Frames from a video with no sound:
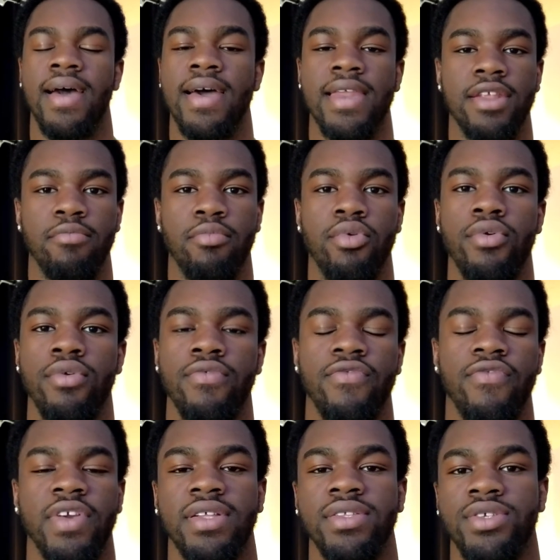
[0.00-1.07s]
An important
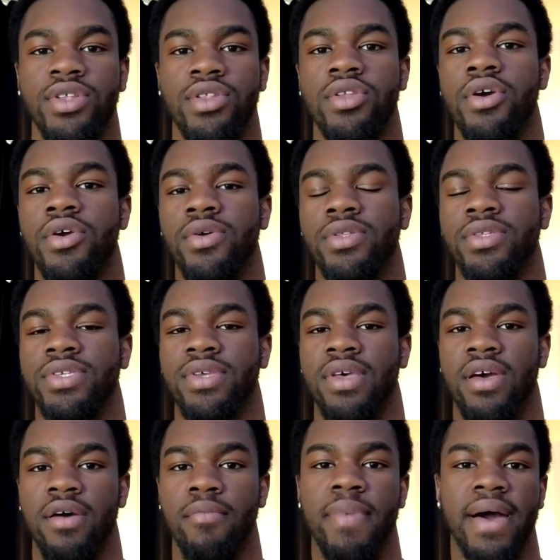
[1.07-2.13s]
thing to note
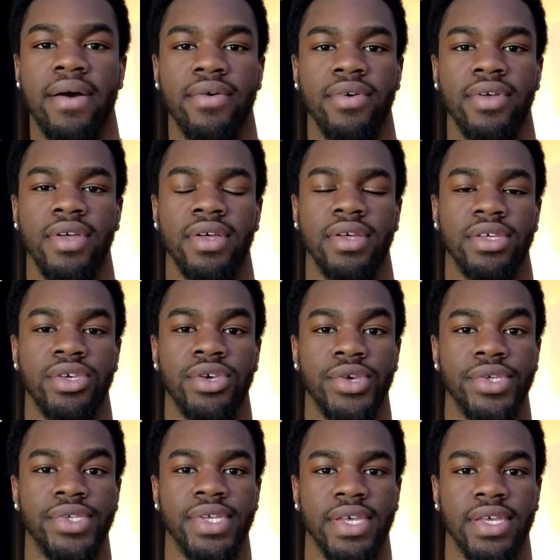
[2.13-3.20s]
about
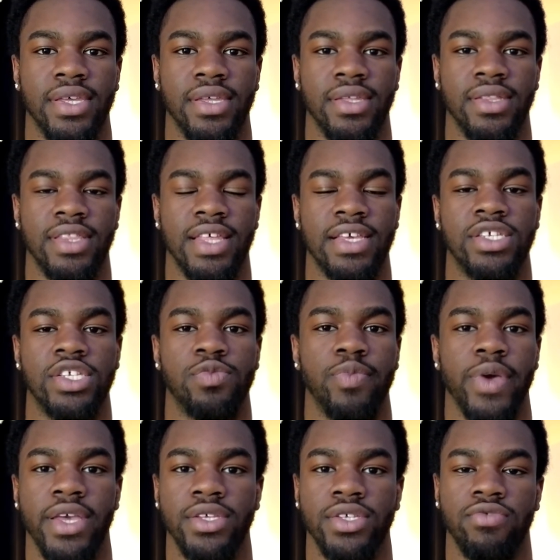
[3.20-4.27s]
using these
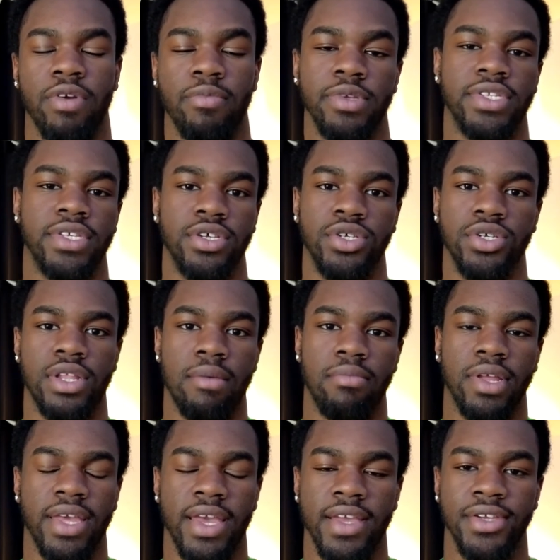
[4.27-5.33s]
spaced repetition
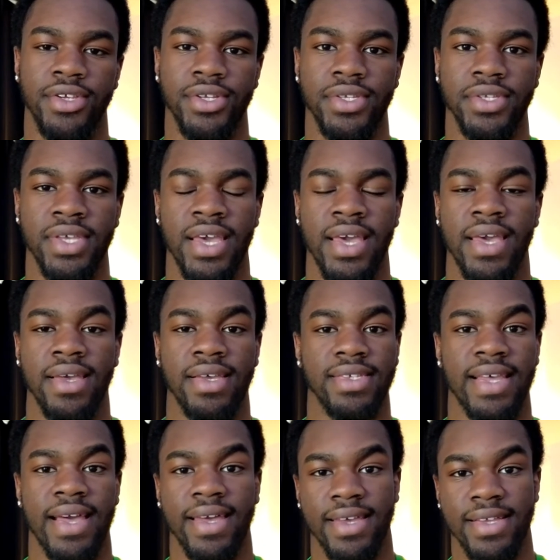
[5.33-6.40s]
applications is
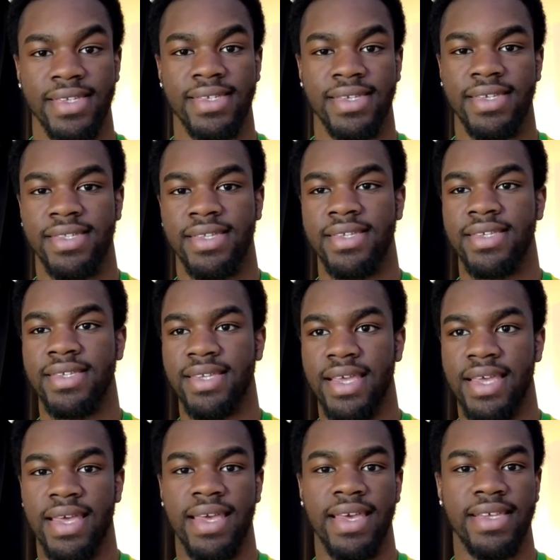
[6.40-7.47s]
that
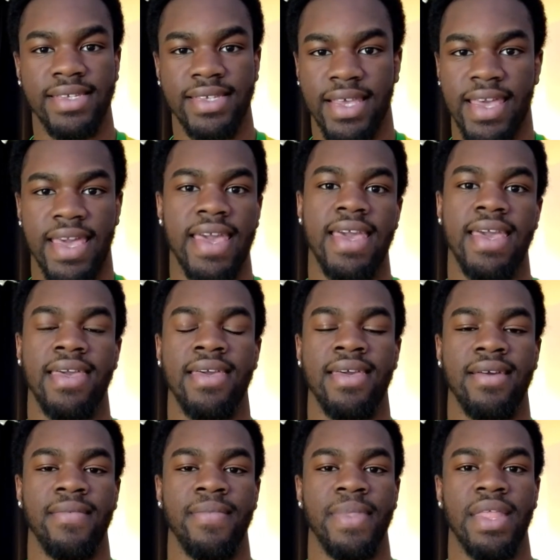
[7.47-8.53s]
consistency is key.
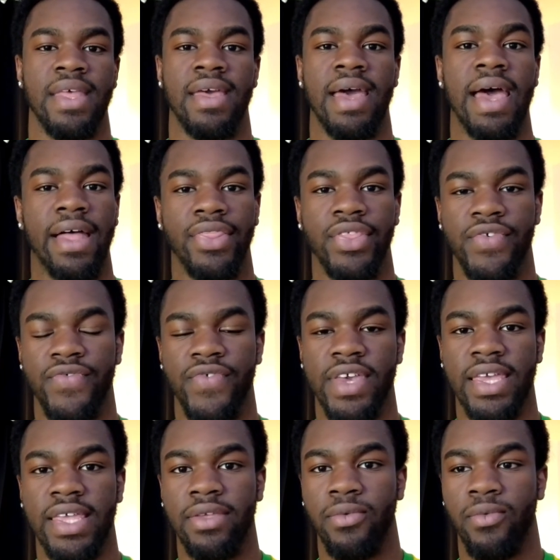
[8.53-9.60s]
And the
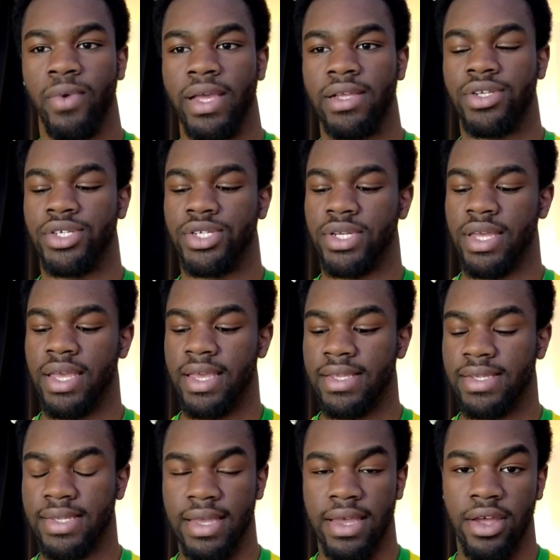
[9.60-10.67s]
thing which
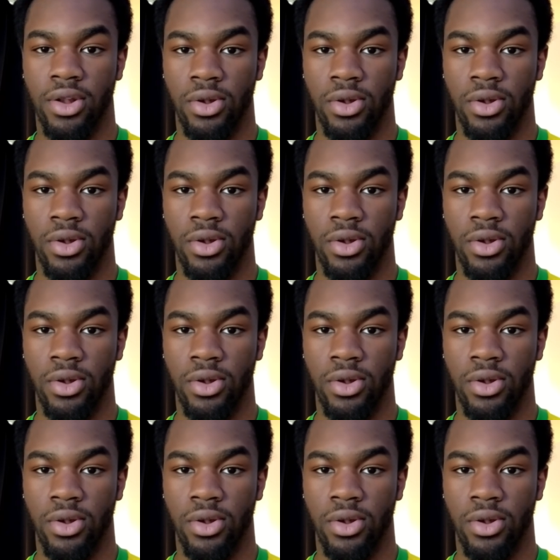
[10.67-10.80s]
is